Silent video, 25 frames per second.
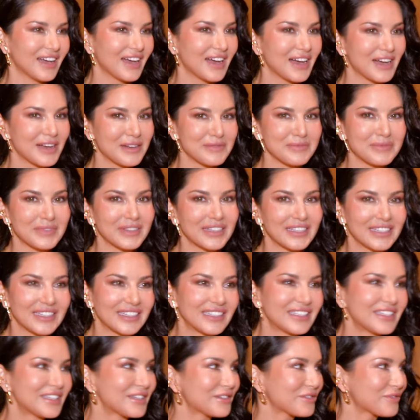um,
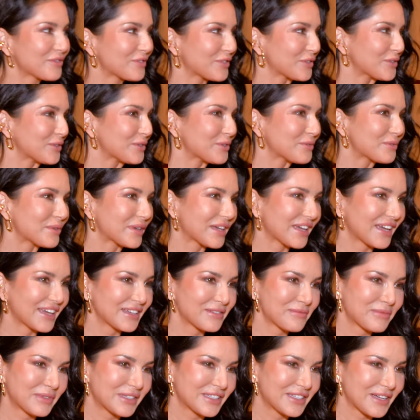Indian food. We
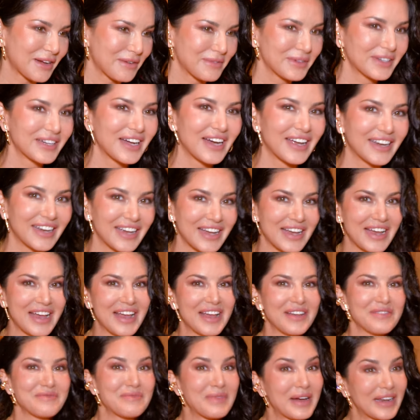ate Punjabi khana
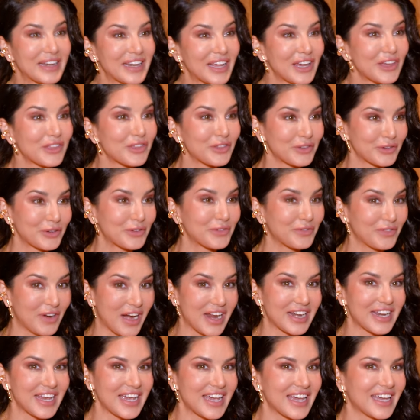Monday through
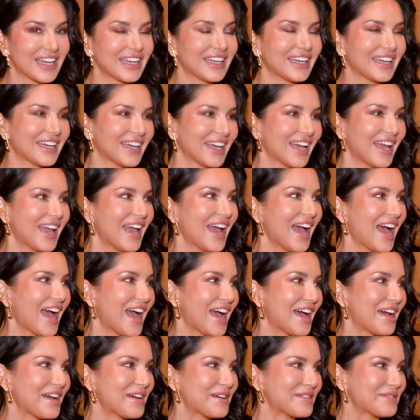Friday.
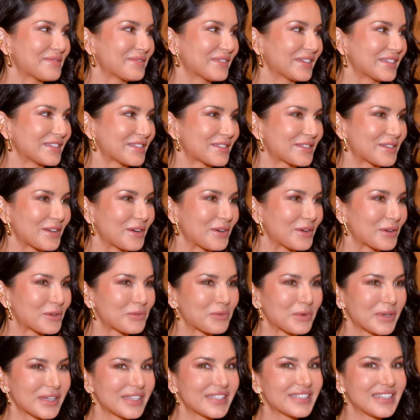um, so it
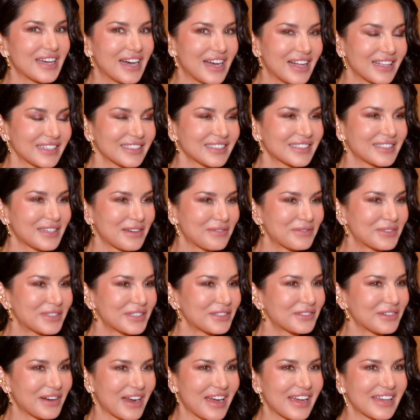was dal,
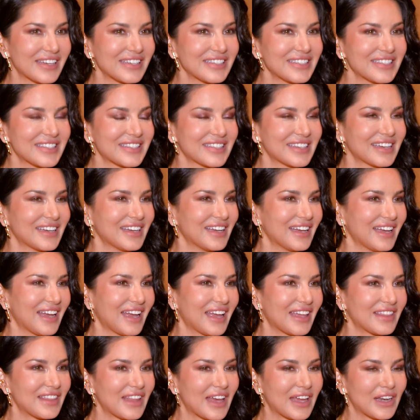sabji, rice,
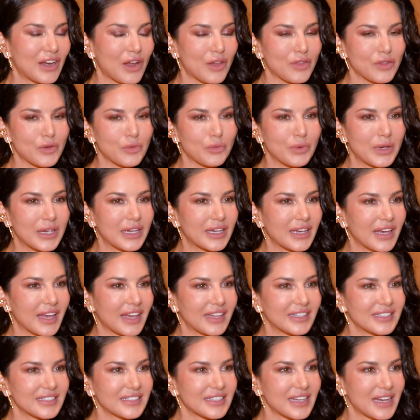and then on the
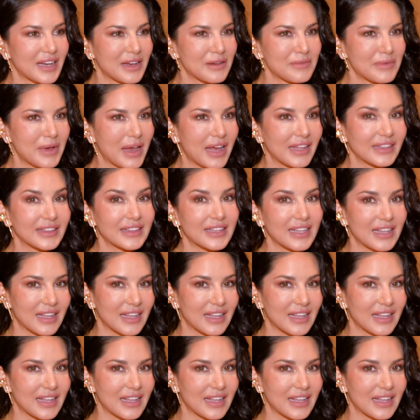weekend um, at.